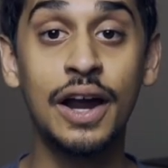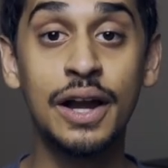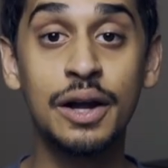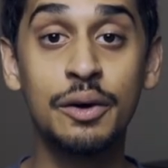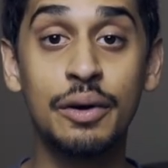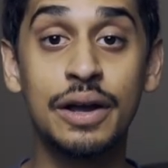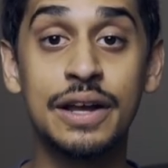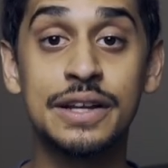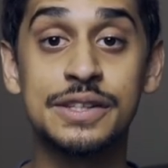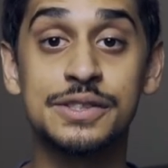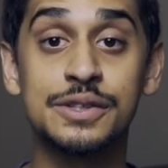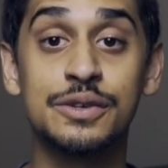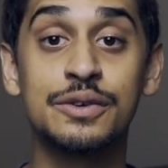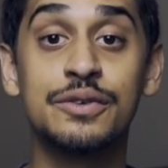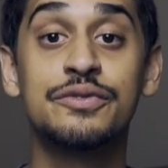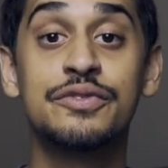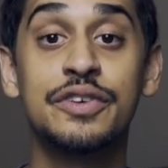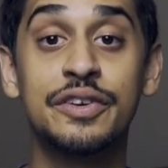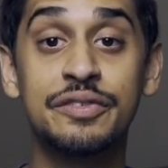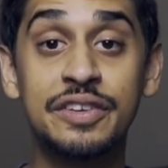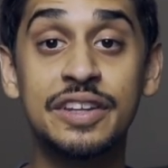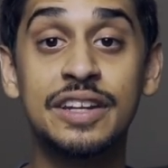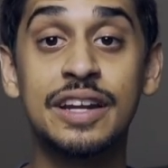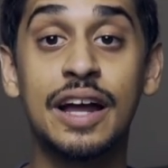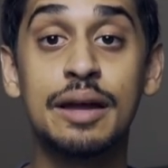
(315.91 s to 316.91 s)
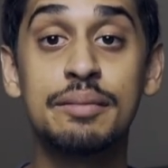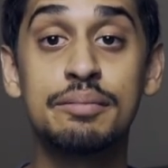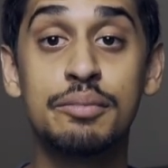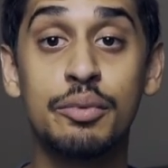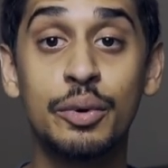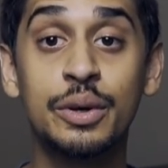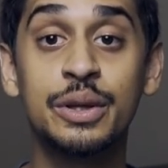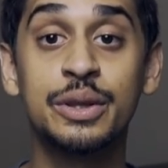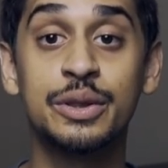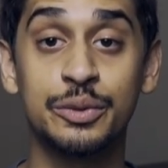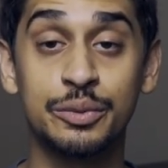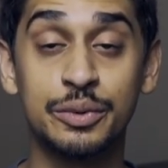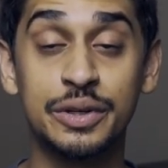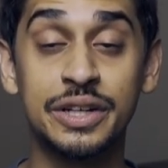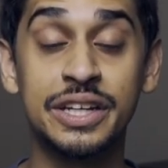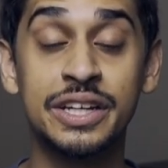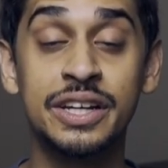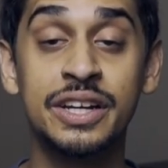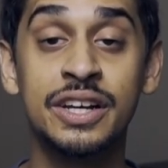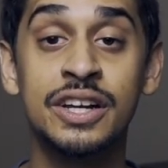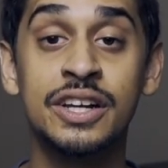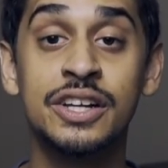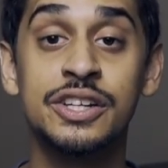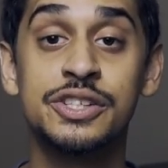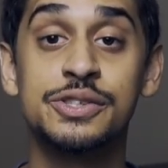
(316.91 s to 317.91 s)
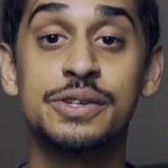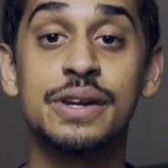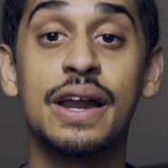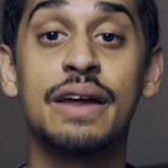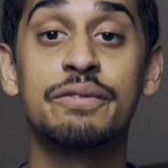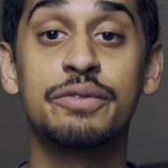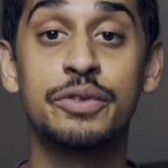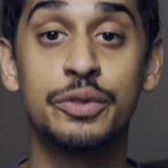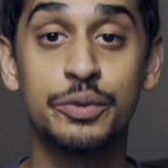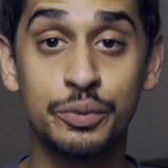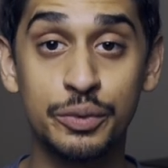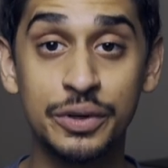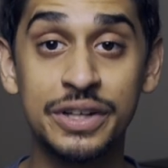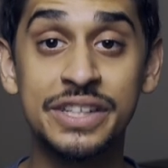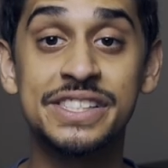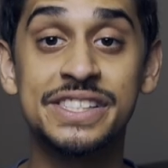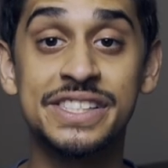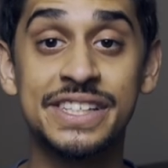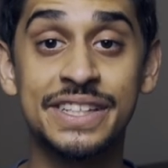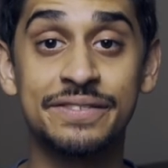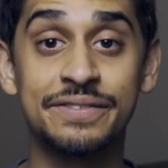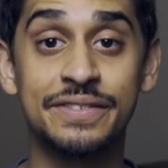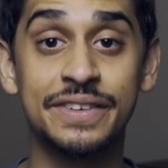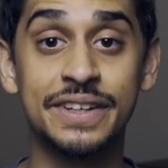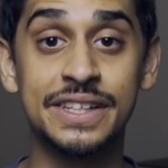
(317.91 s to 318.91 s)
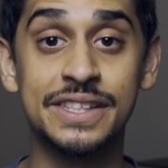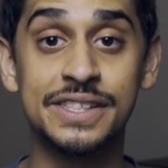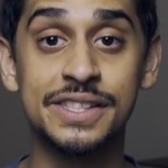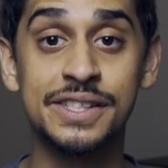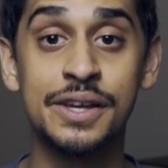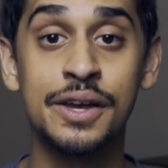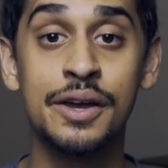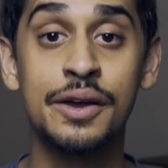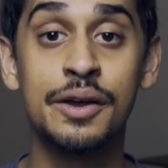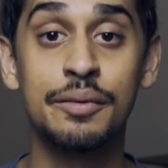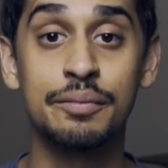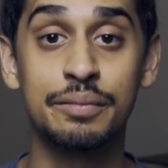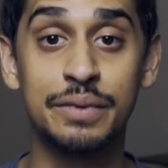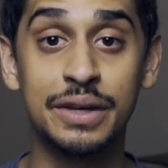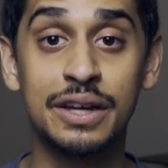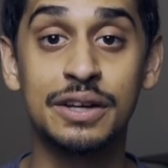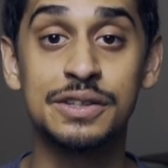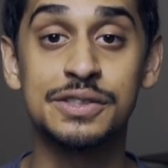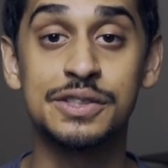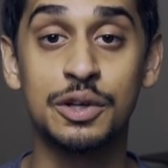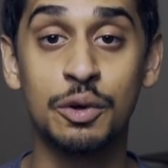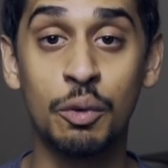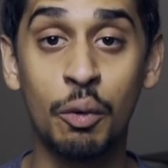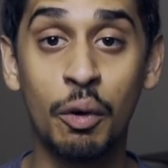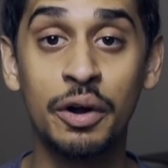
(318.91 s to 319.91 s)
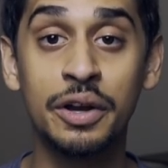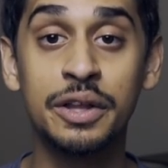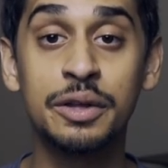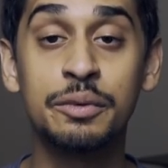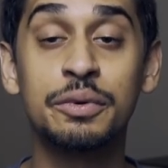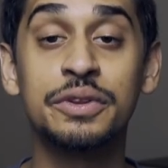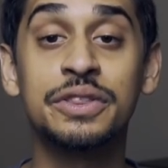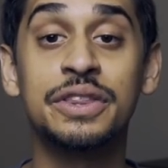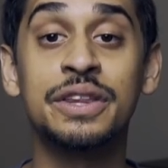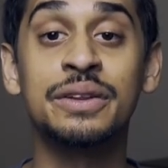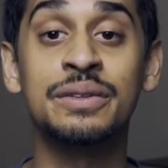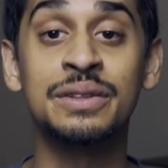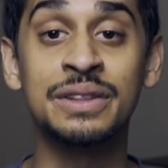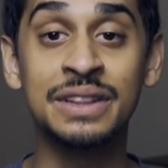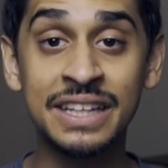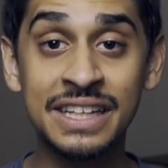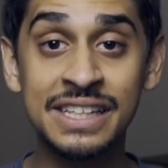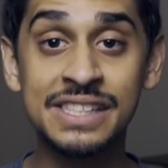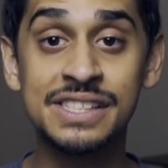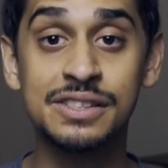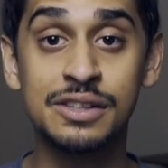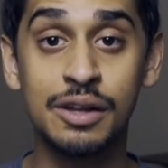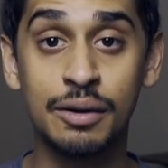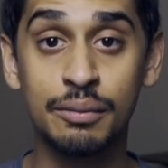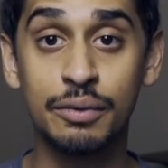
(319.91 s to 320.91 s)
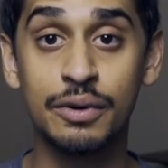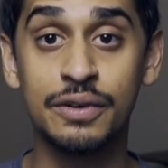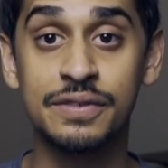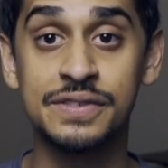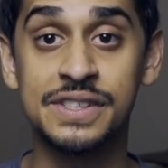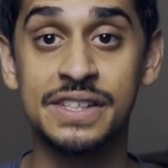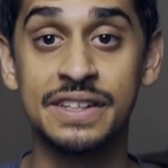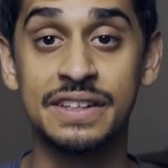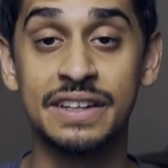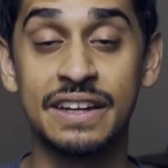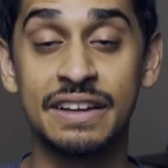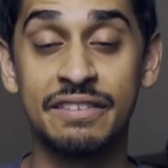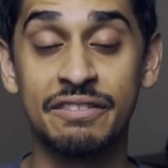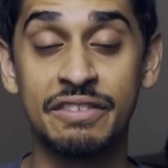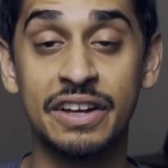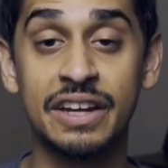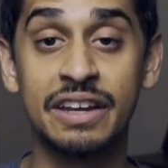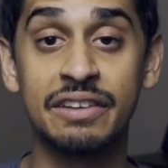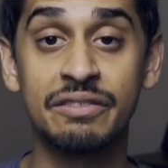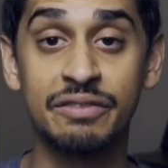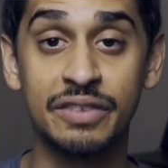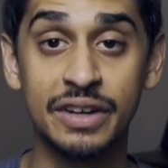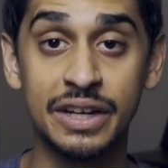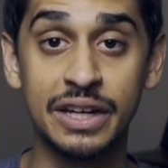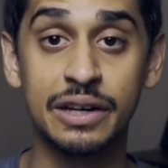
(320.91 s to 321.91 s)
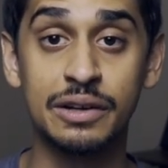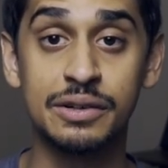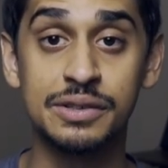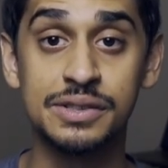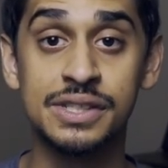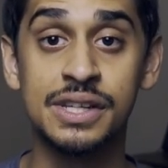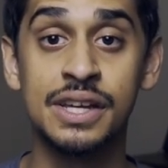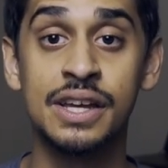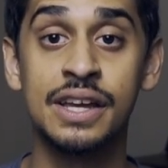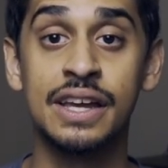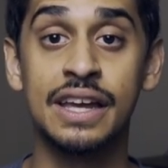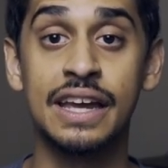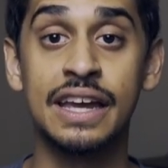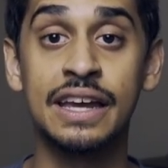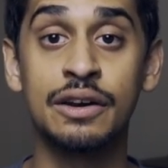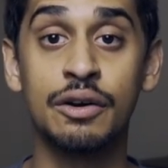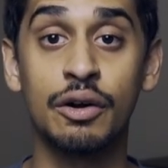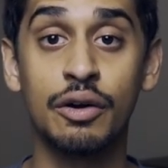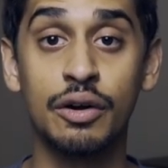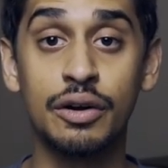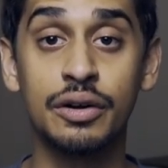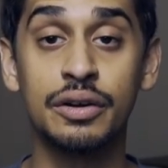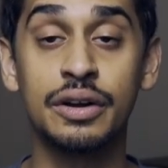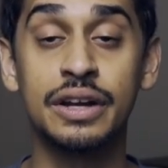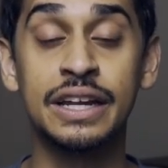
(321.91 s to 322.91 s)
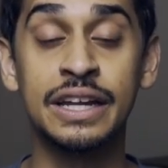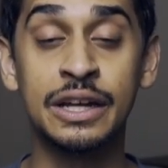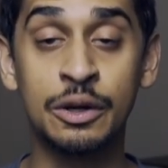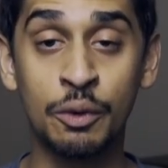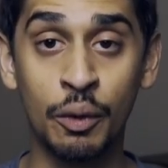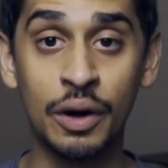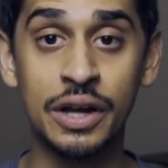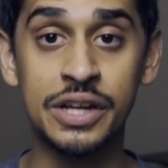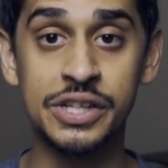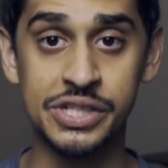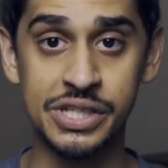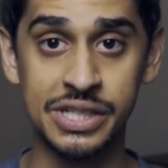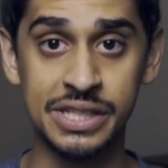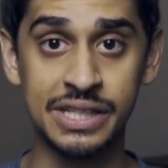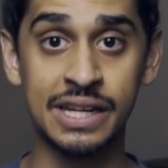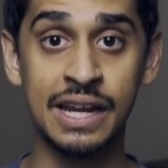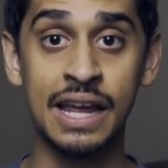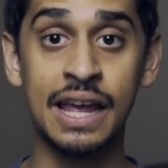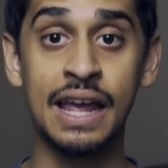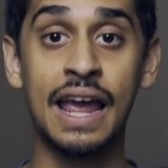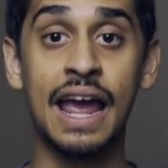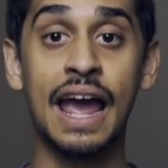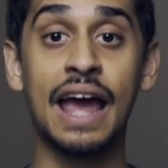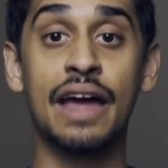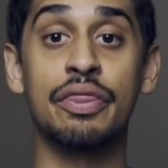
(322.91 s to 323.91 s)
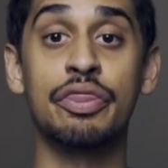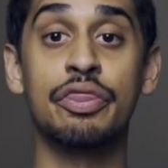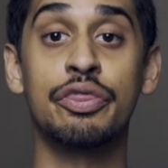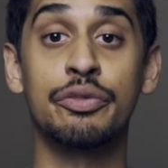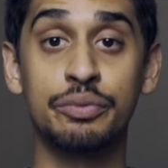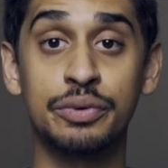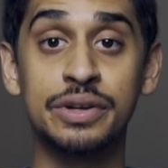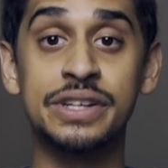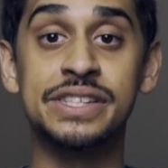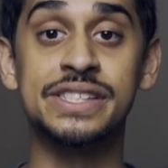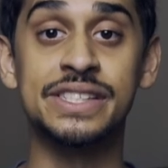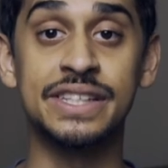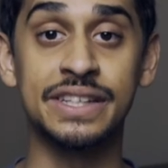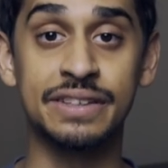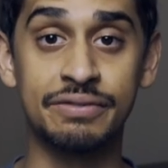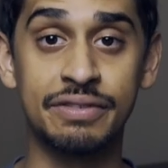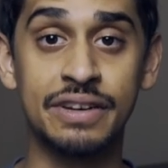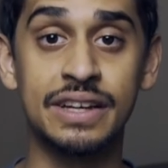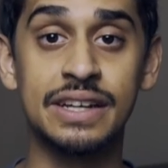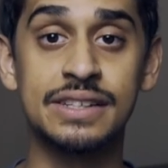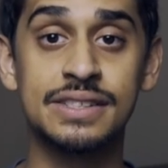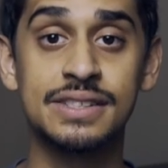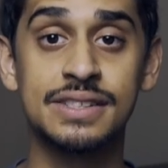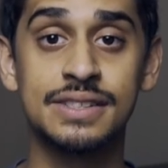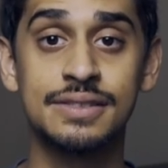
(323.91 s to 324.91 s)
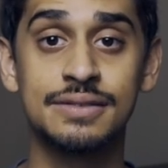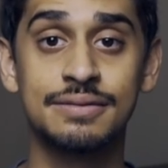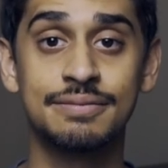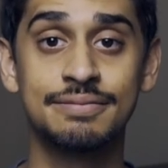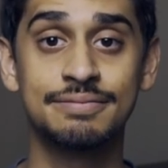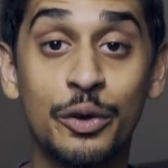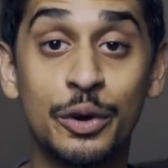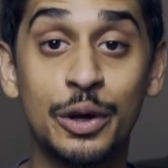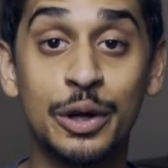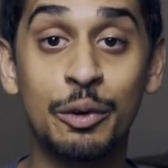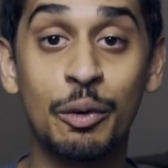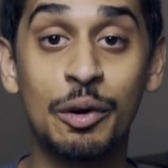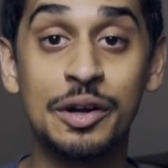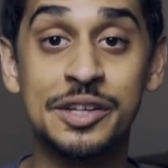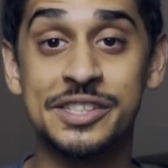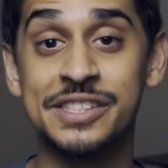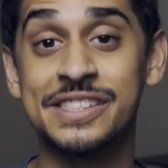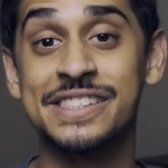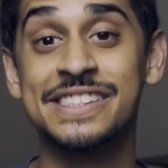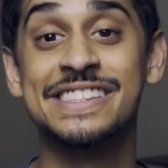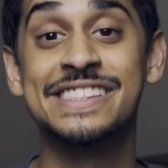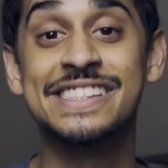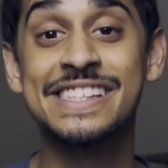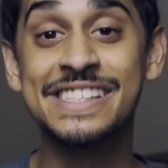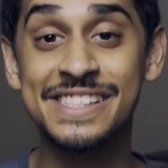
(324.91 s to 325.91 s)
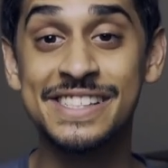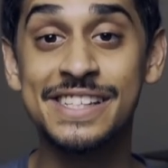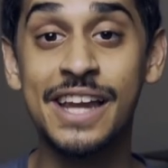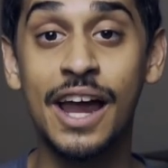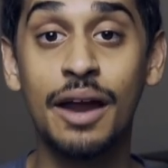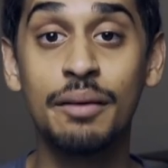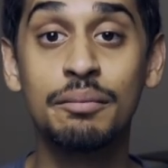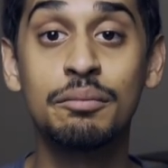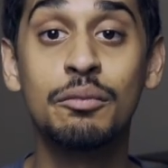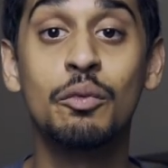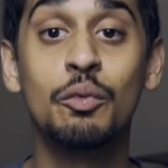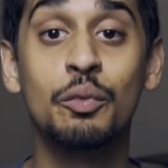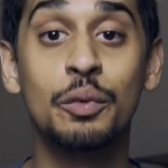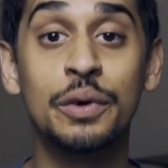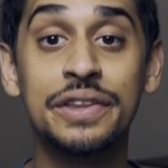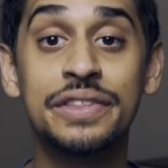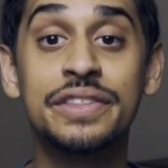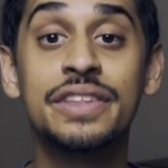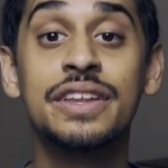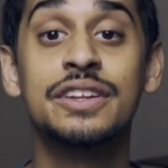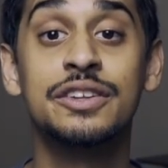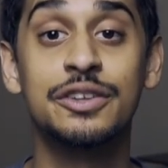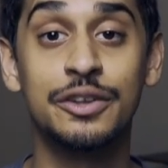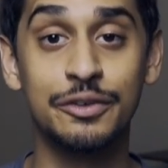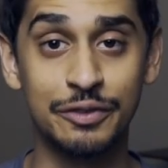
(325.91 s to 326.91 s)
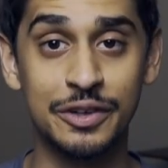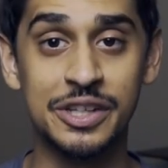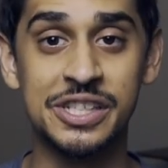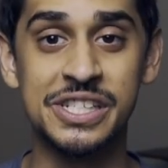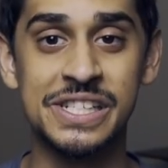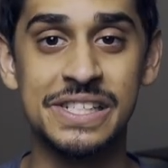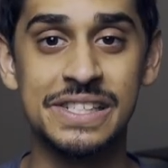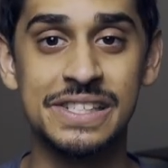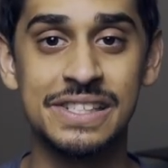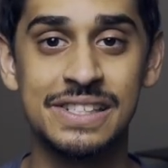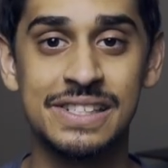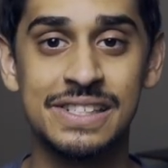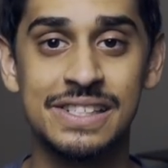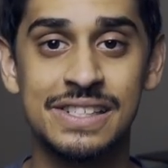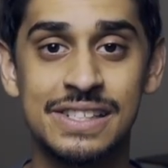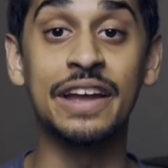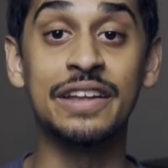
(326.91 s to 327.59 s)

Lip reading: The final answer, 59.3, should have 3 sig figs because the quantity with the least number of significant figures in our equation had 3 sig figs. Another equation, this time with division.